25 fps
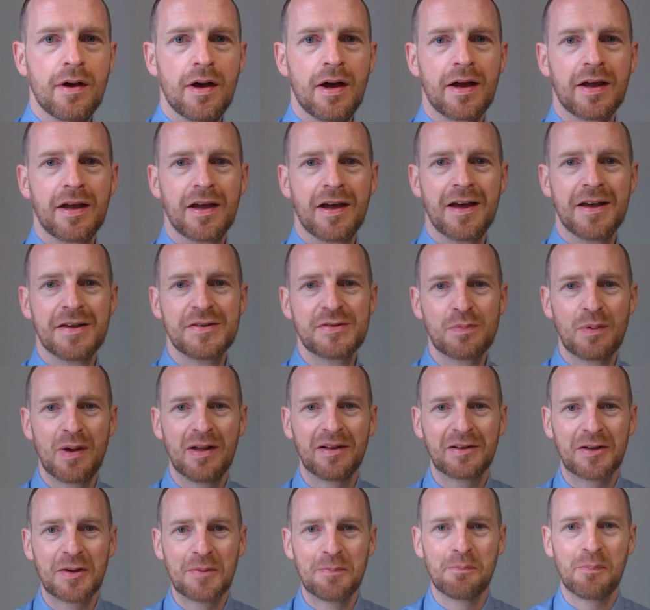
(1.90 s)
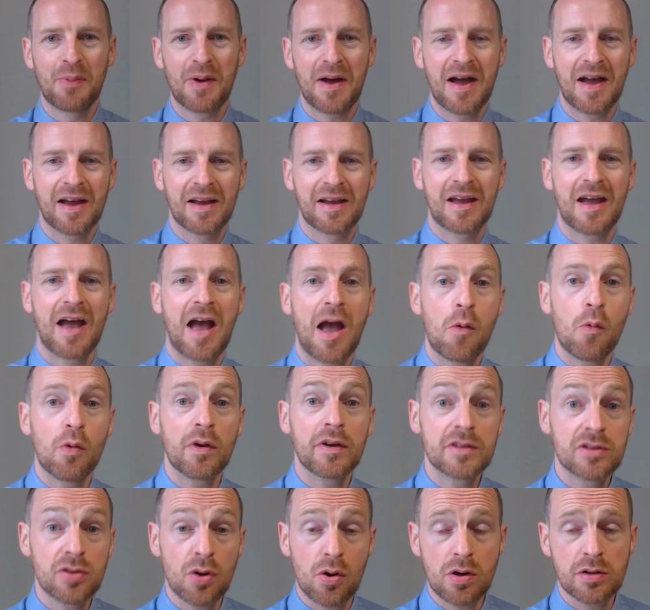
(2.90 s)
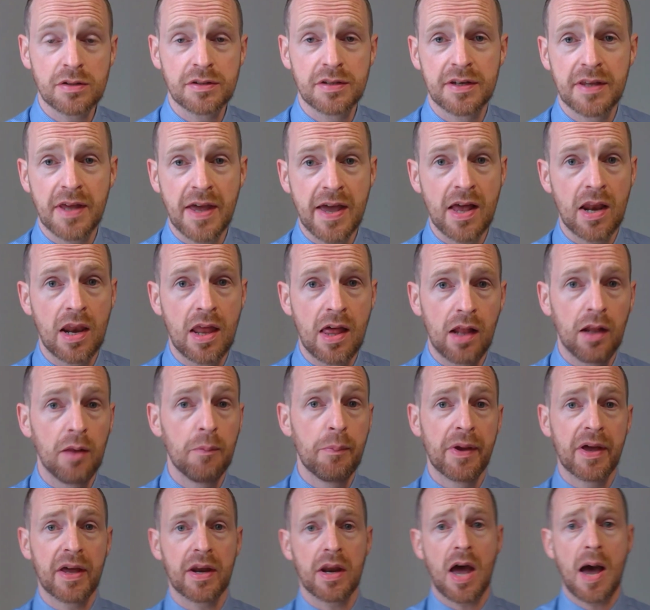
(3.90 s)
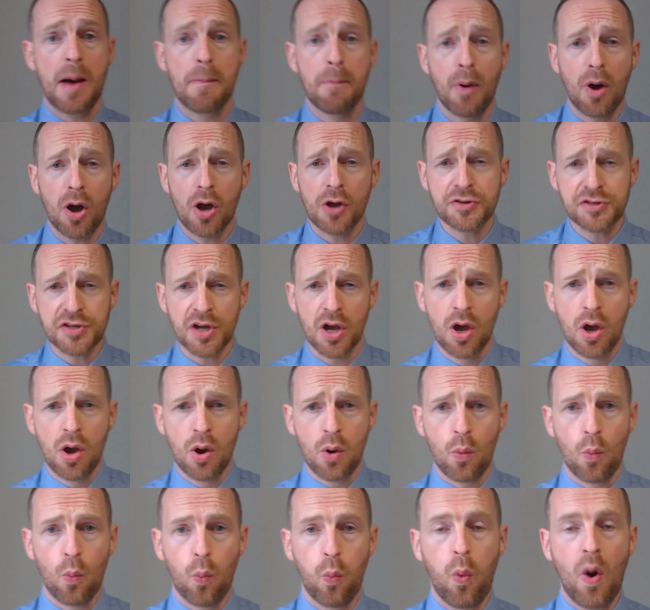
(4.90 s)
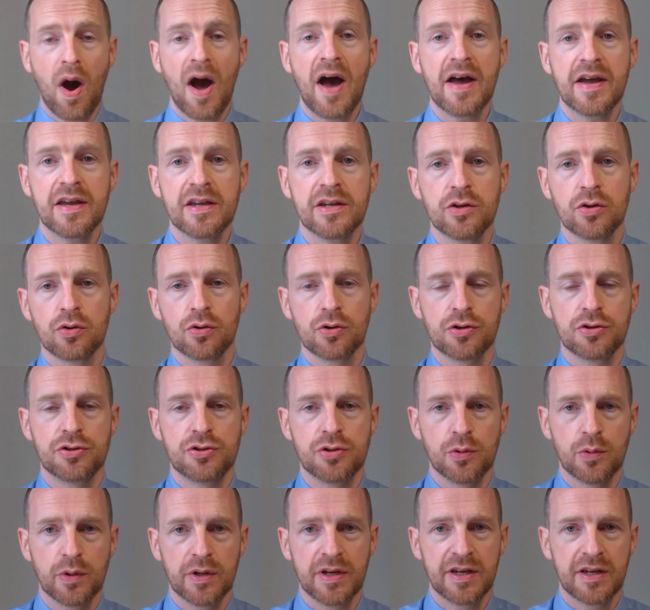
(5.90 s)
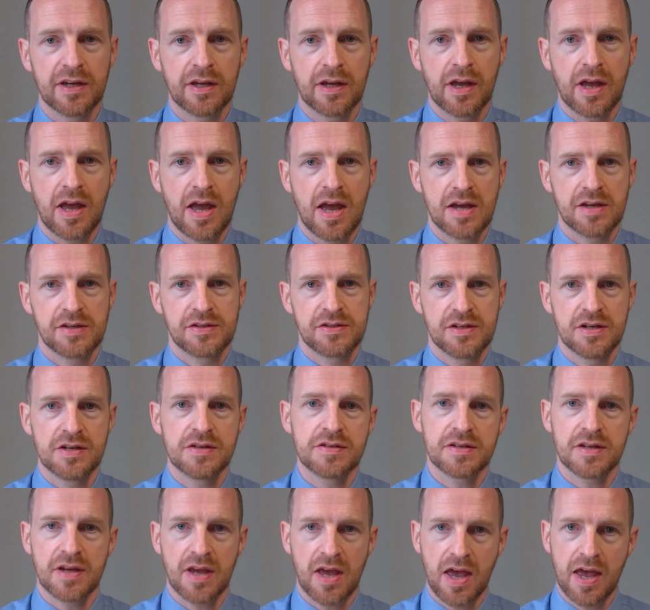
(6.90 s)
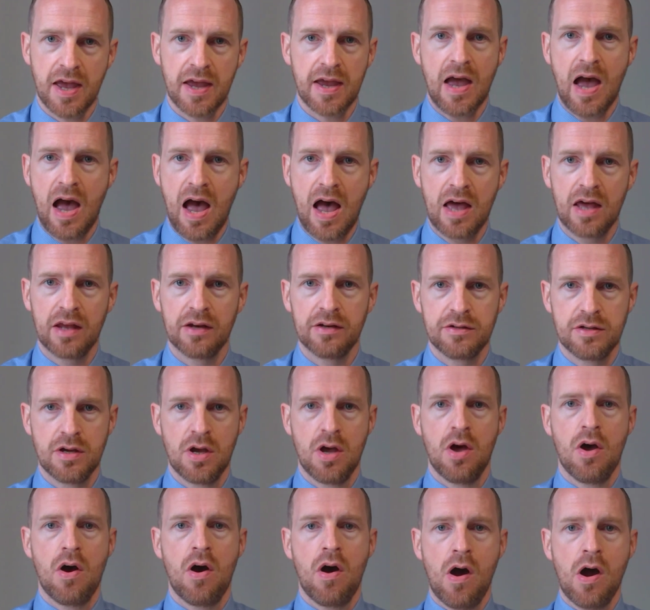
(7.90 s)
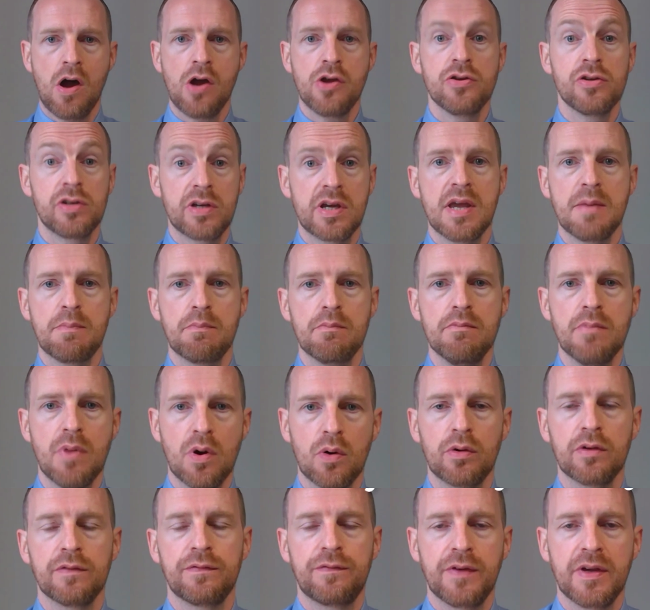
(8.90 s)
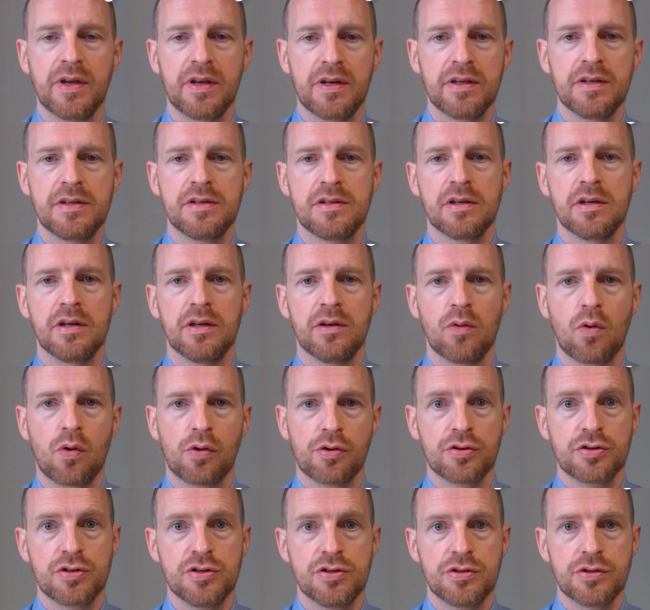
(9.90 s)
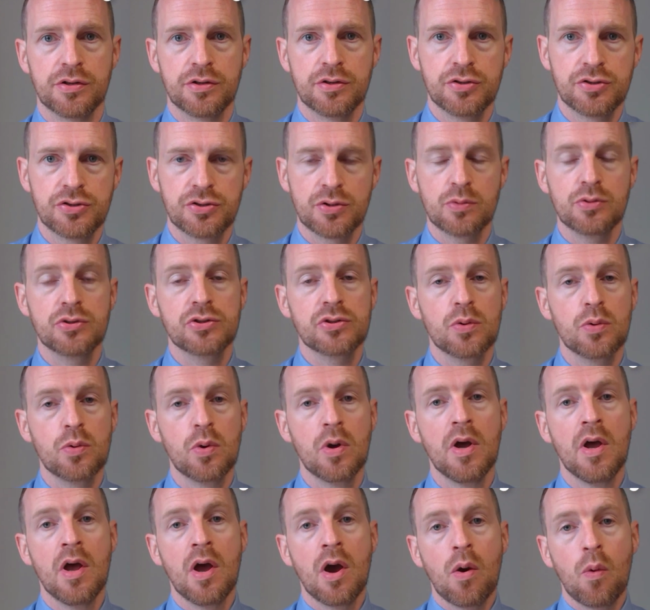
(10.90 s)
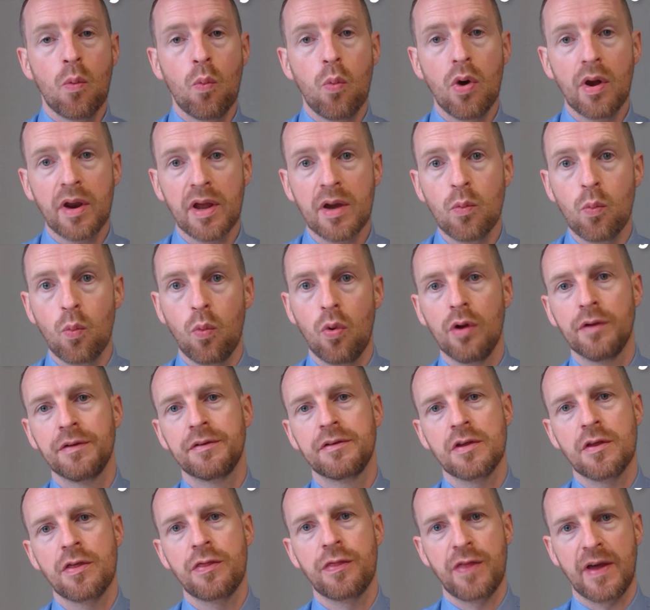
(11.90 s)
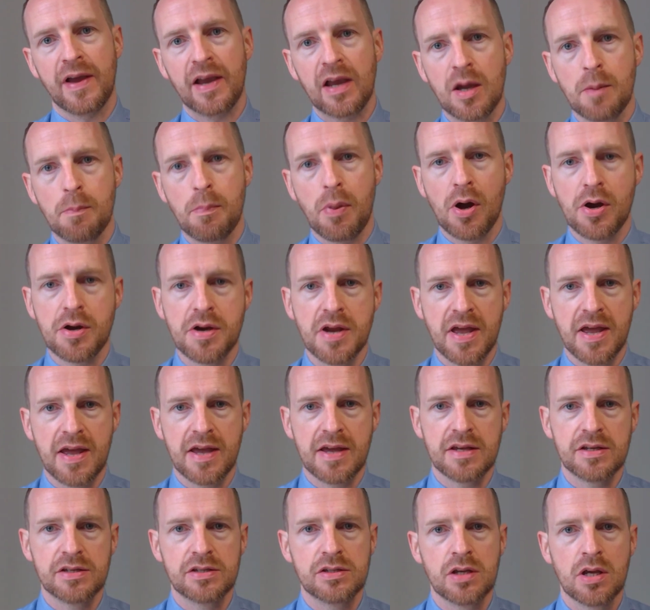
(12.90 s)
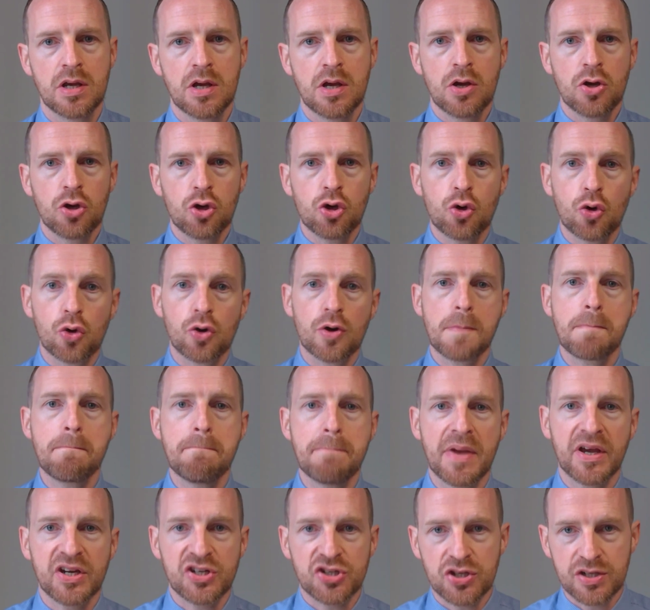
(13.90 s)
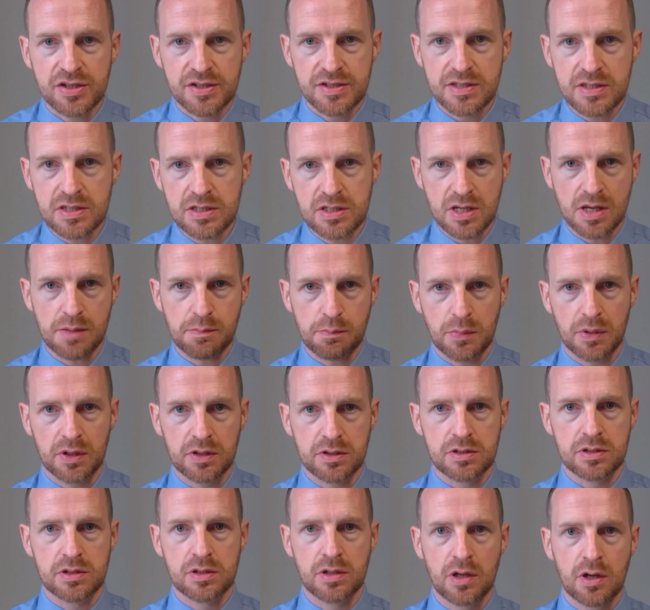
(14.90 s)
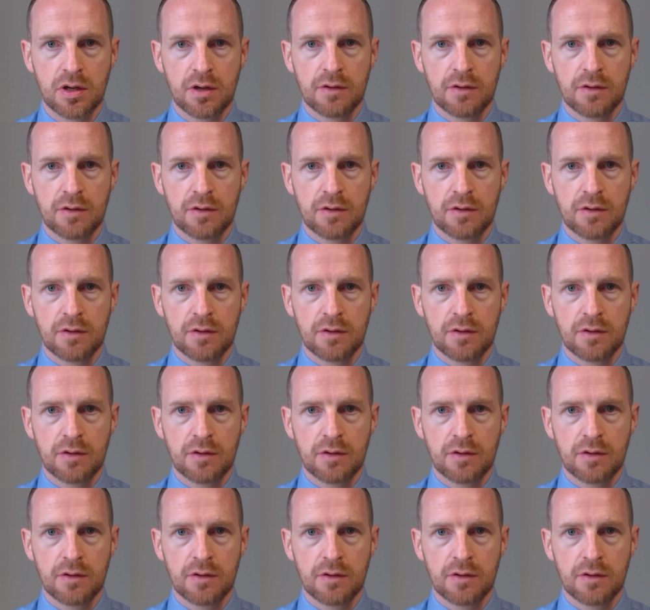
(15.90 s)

Hi guys, welcome back. I want to talk today a little bit about why you're doing ACCA and how you keep motivated in order to do so. So what I want to think about is your mission statement